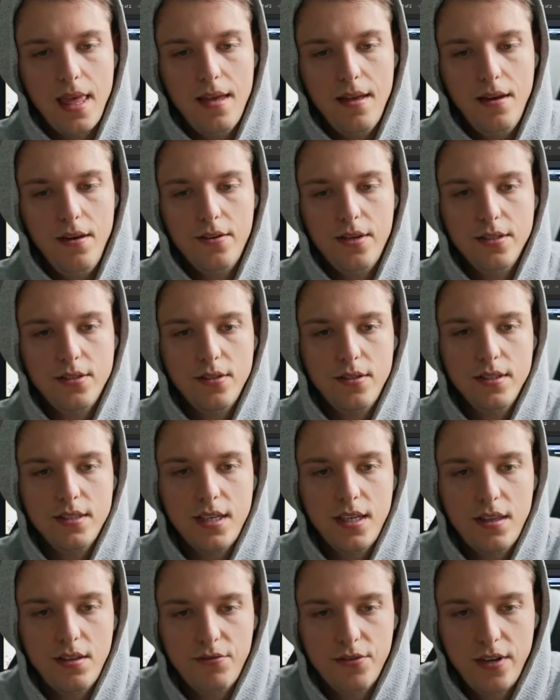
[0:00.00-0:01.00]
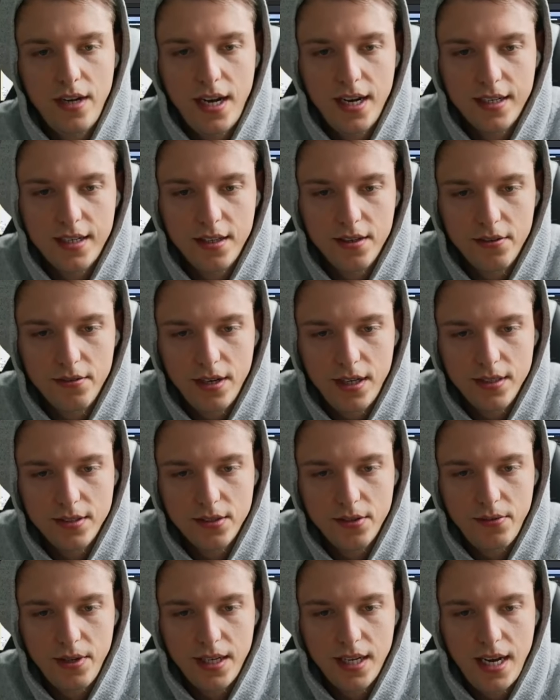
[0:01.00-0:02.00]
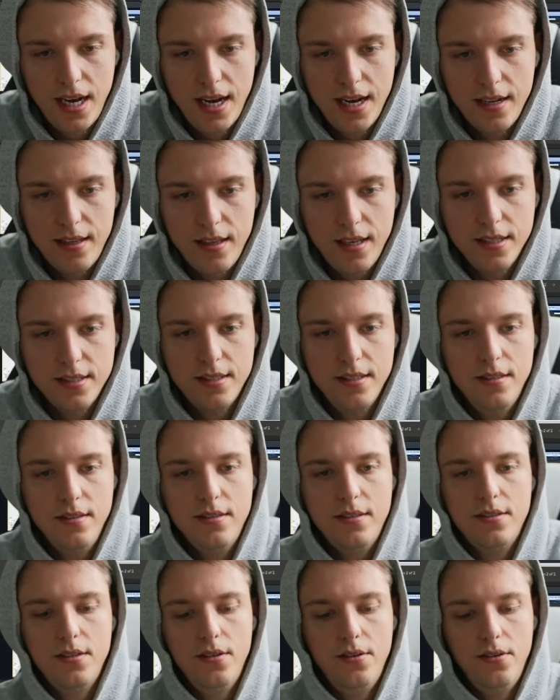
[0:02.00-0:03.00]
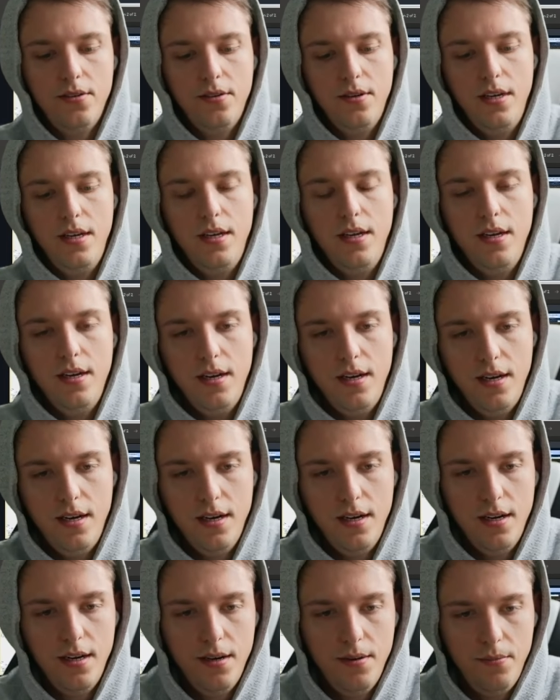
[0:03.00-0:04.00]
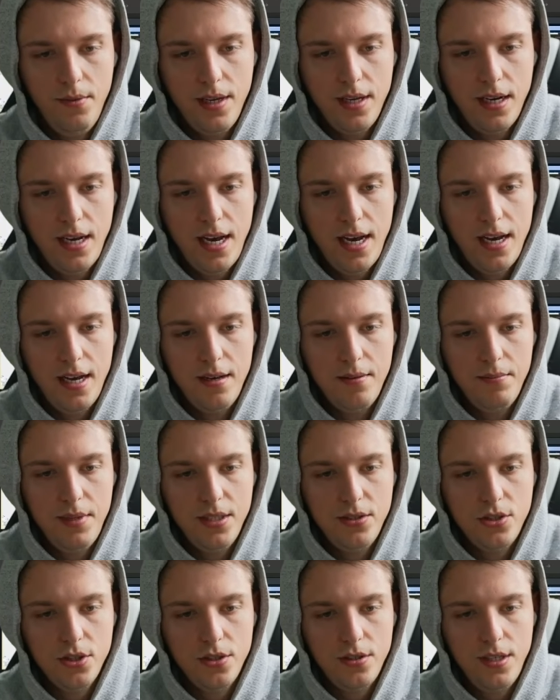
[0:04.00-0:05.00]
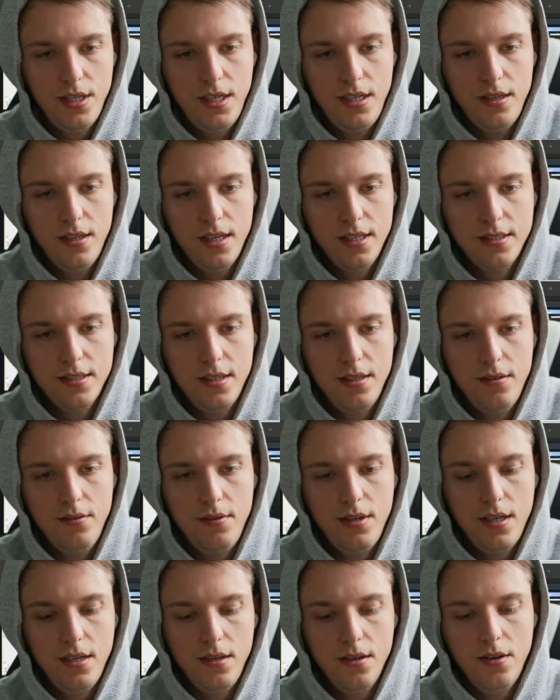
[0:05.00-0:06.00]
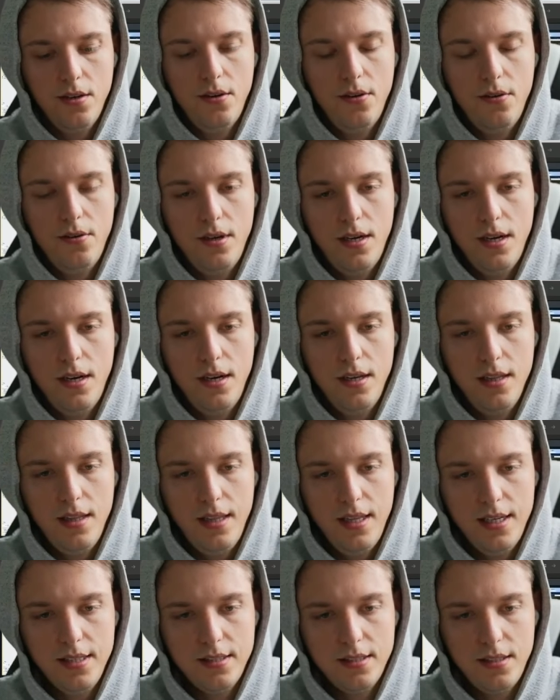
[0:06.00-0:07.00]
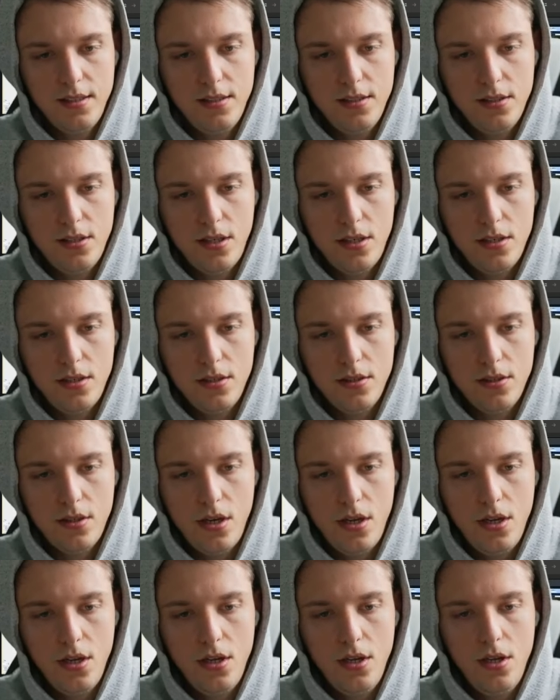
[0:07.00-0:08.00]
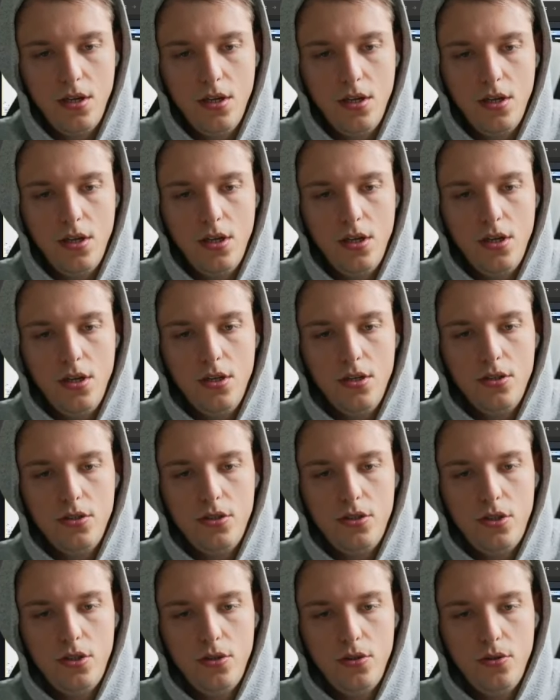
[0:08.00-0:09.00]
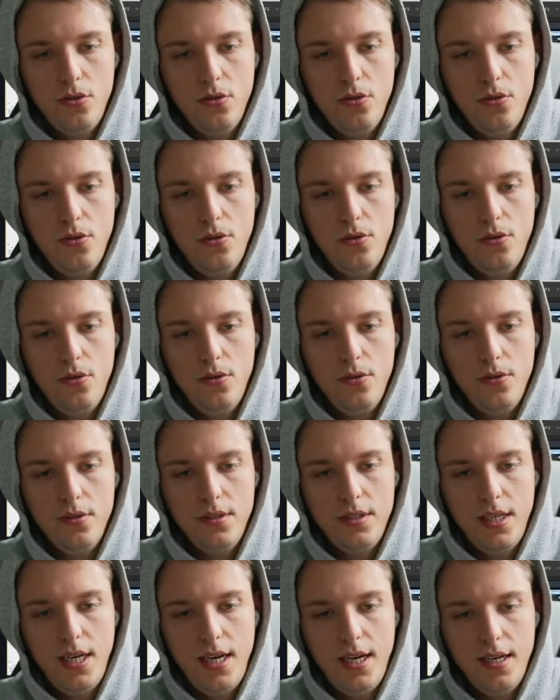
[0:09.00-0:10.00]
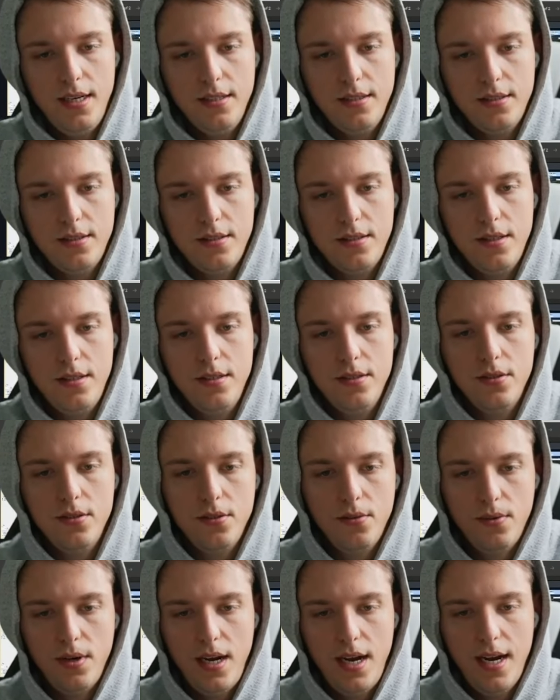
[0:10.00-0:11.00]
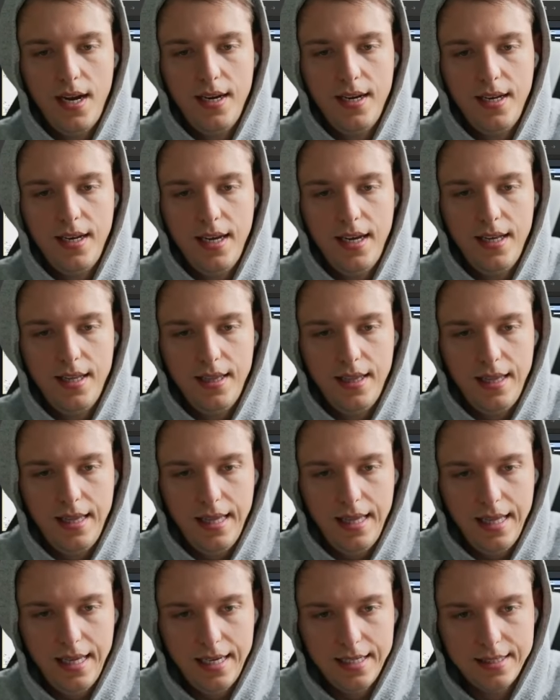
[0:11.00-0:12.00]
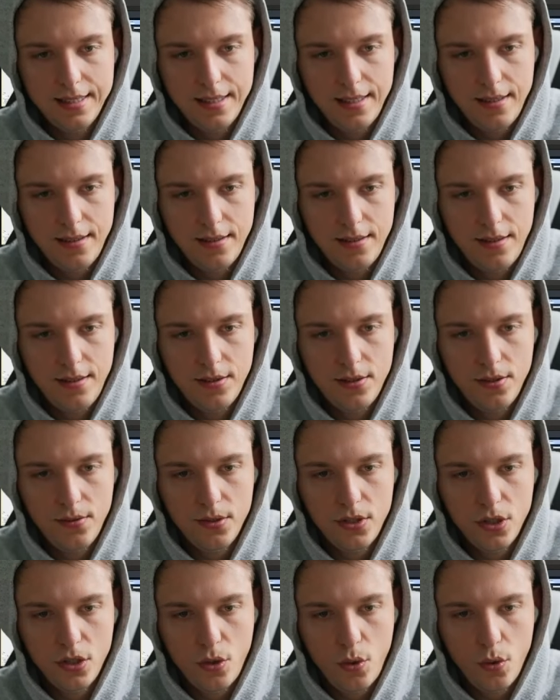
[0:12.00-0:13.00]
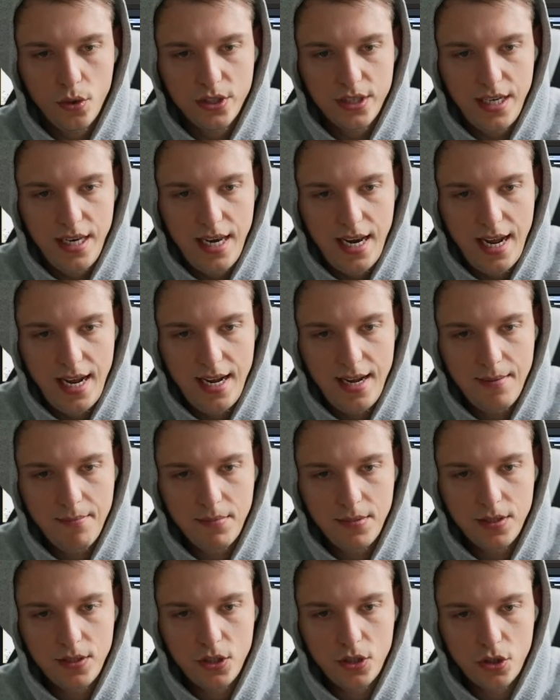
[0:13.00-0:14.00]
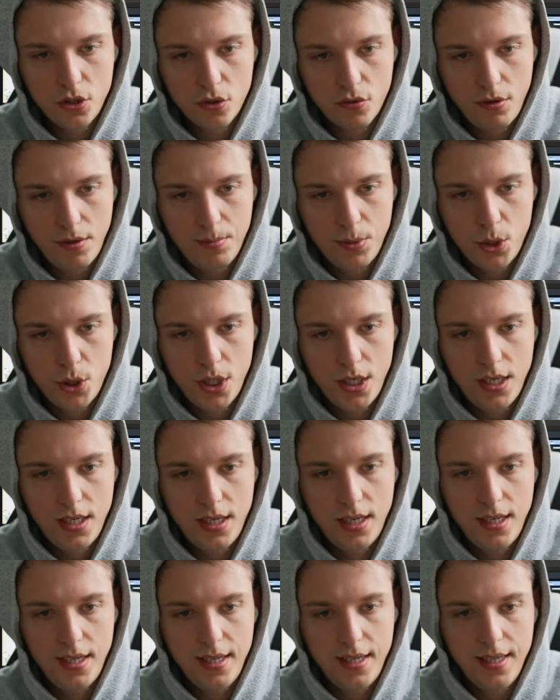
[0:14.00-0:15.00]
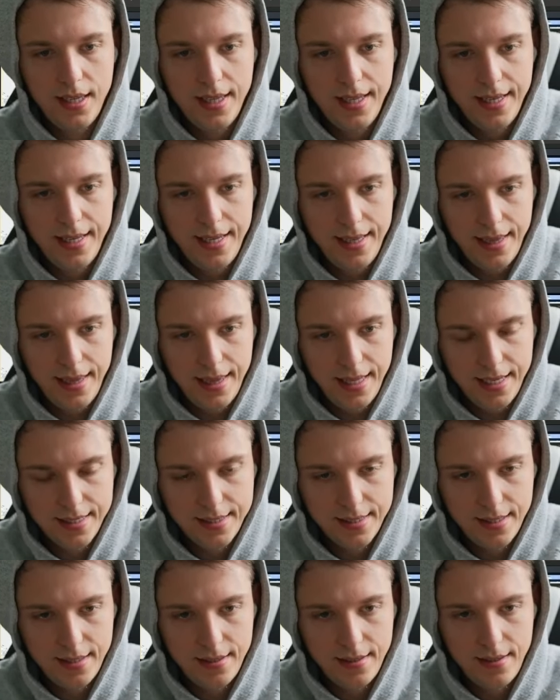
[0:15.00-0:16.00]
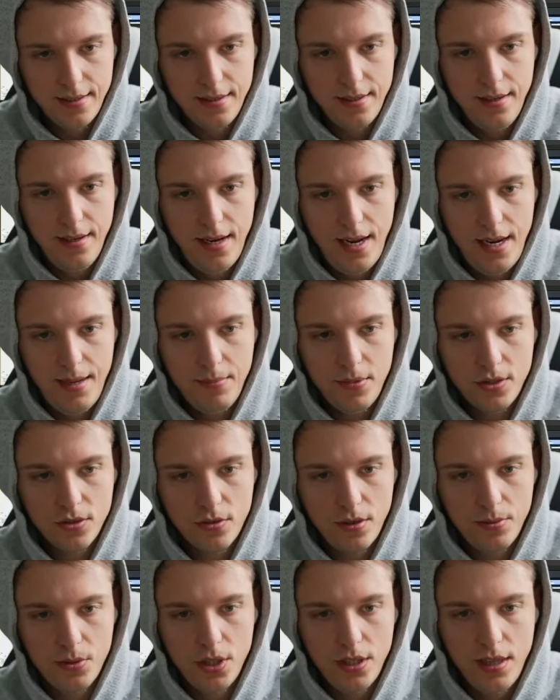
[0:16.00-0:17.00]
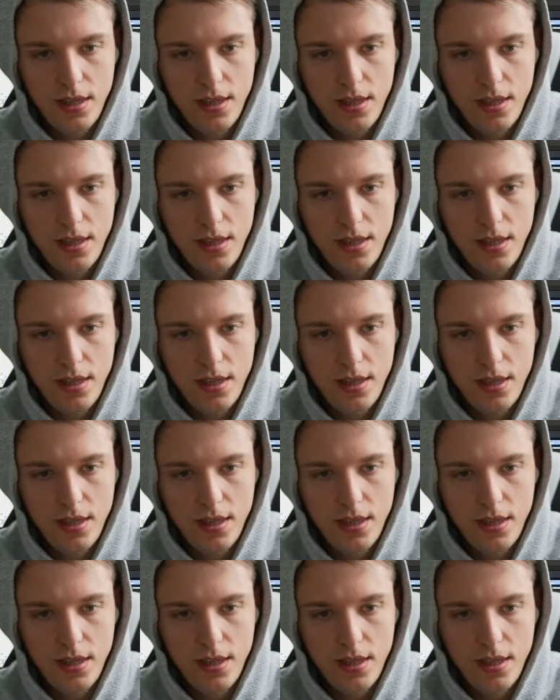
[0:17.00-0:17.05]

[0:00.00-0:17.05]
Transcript: Okay, so let's get the vernacular right. So we can add a lesson. So we can add Midjourney lesson. We can go lesson to test. So we're adding a lesson. And so it's a course name, description, lesson. Name, description,